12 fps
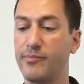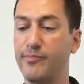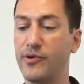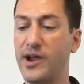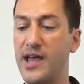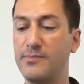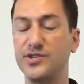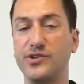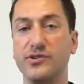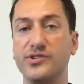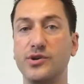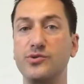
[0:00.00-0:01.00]
perhaps
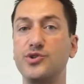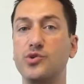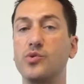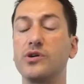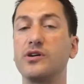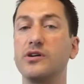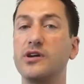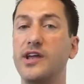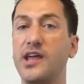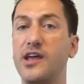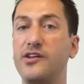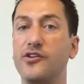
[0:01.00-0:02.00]
you're a social worker
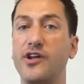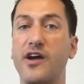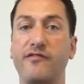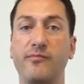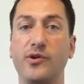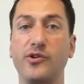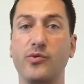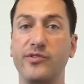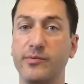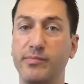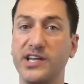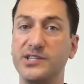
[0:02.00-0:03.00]
and you're not familiar with
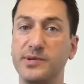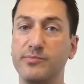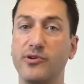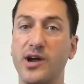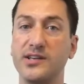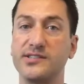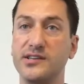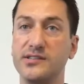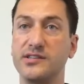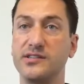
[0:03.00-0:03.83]
the placement process,